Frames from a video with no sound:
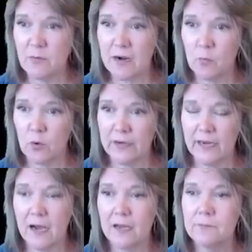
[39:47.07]
what I'm
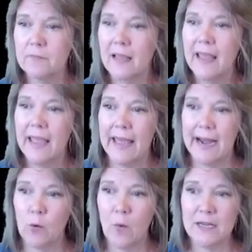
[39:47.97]
working on. And
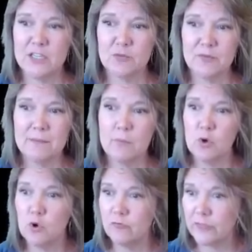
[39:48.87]
I want to
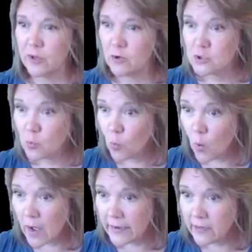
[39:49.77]
remove those
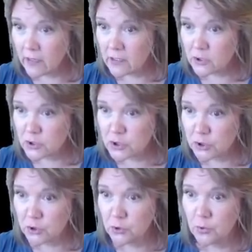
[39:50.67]
1,
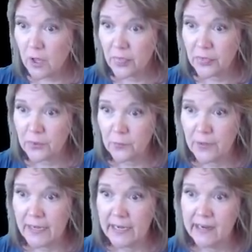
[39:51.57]
2,
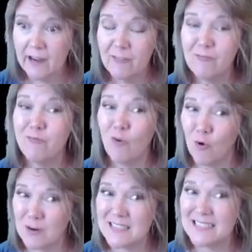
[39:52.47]
3,
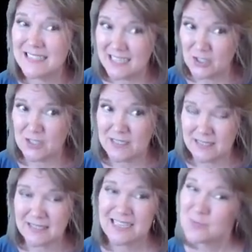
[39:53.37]
4
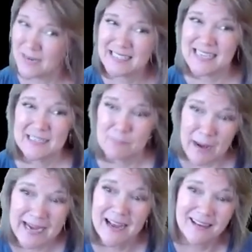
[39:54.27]
stitches. That's why I said it
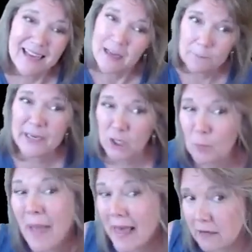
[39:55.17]
may not, pick your
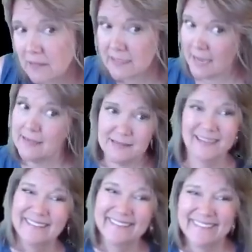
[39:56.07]
battles, guys.
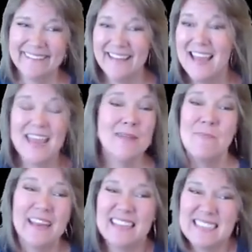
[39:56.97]

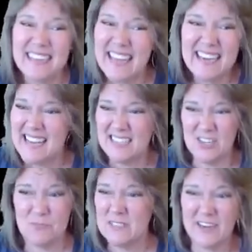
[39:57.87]
It's not that
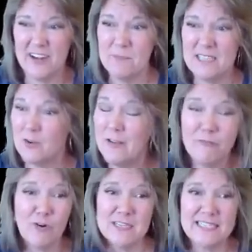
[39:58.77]
necessary, but it's only 4